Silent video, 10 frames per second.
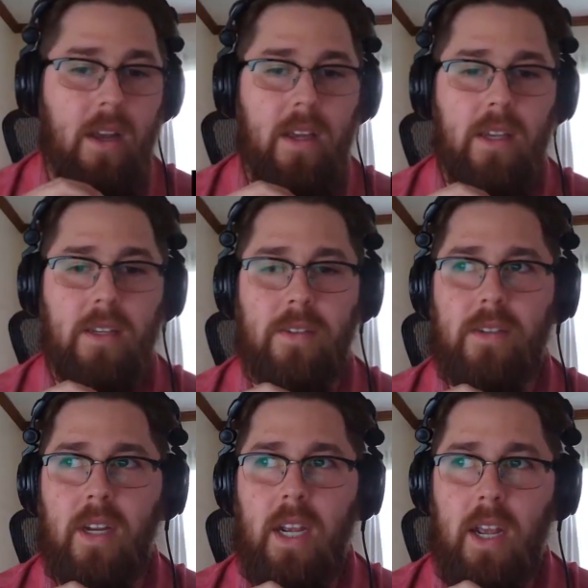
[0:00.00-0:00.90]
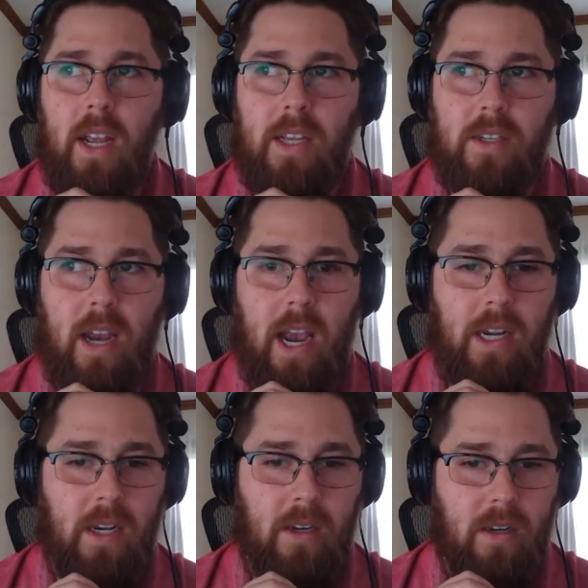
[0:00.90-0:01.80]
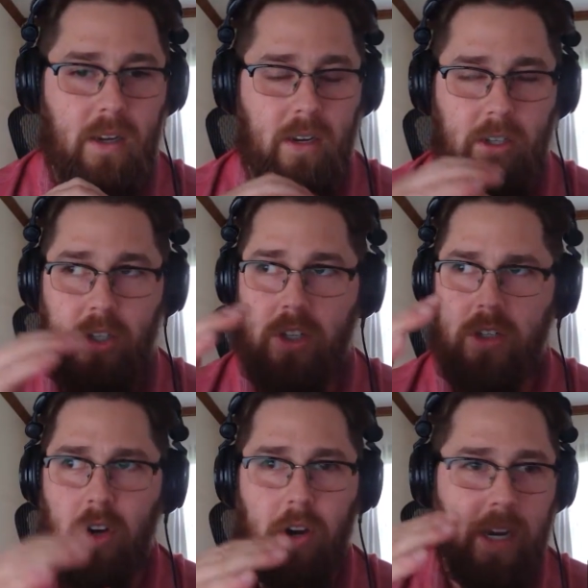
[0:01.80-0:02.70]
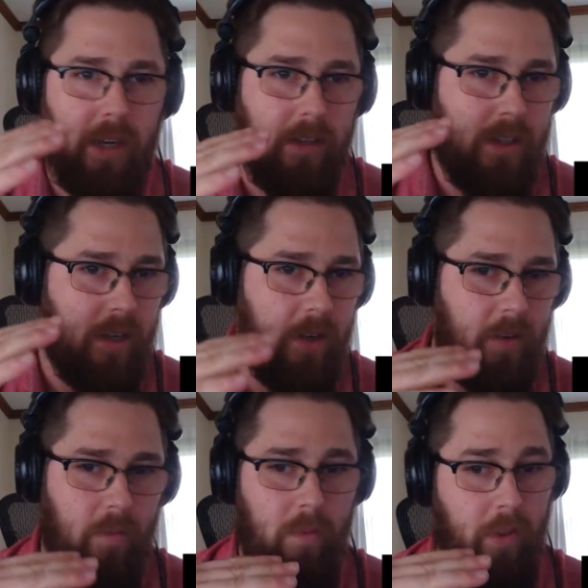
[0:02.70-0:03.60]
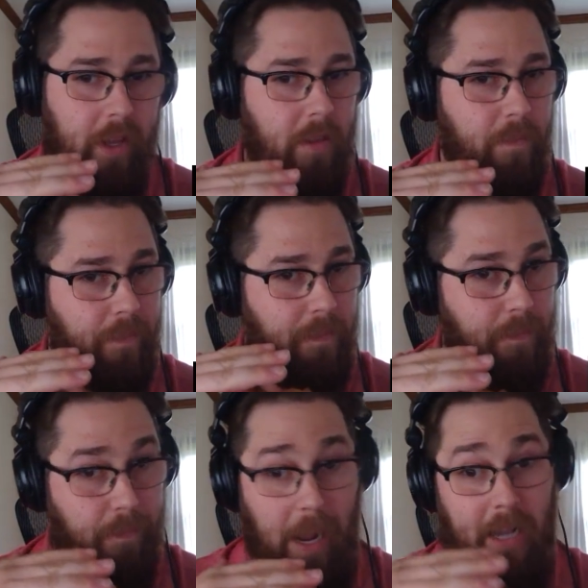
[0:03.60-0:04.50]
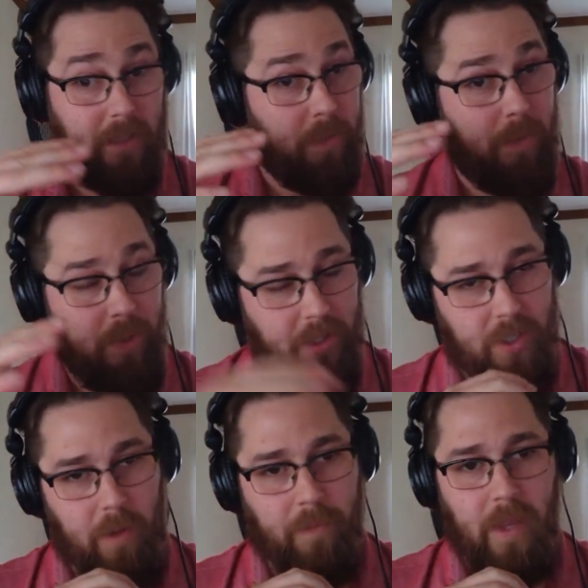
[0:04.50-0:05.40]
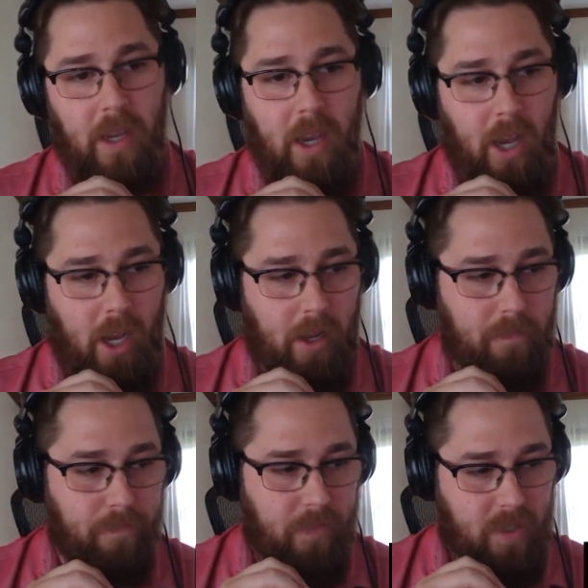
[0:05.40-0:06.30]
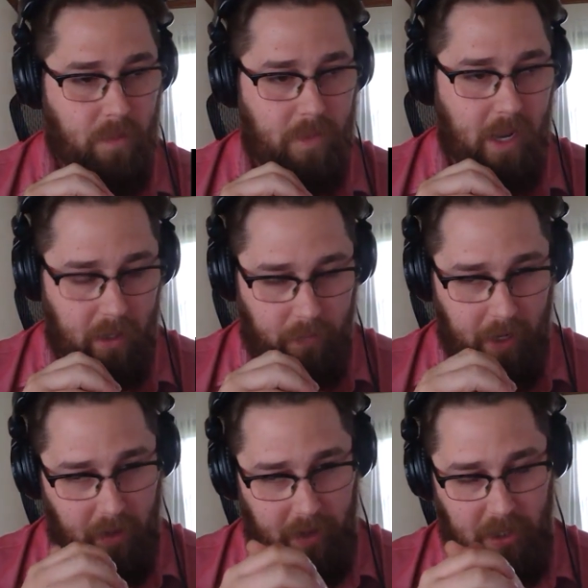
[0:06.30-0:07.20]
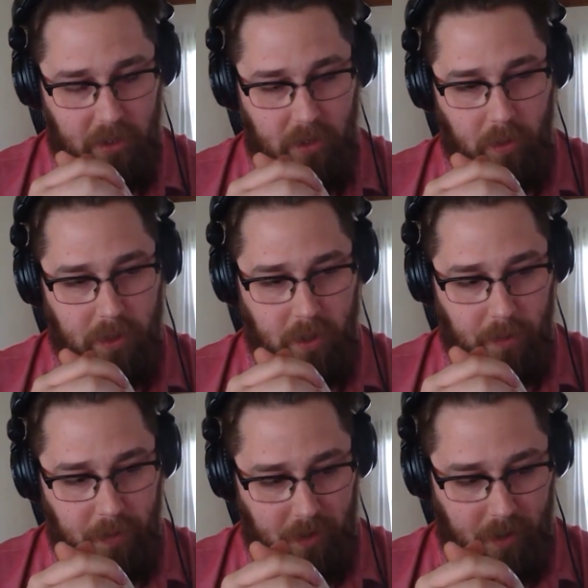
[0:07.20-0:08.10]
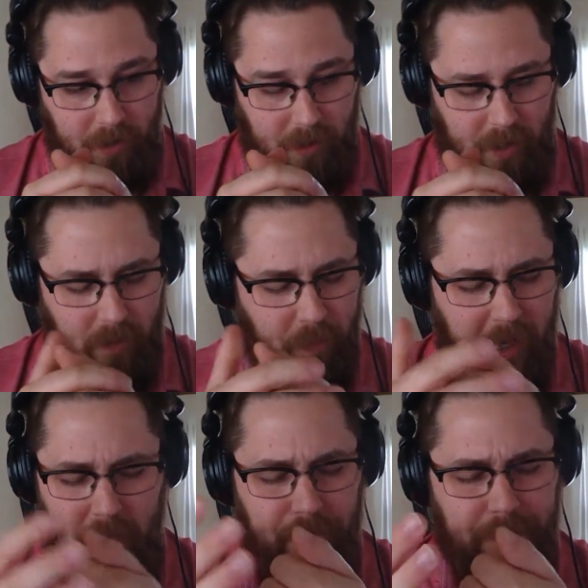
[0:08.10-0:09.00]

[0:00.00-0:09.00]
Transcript: is kind of starting to really possibly push some negative regulation towards cryptocurrencies. But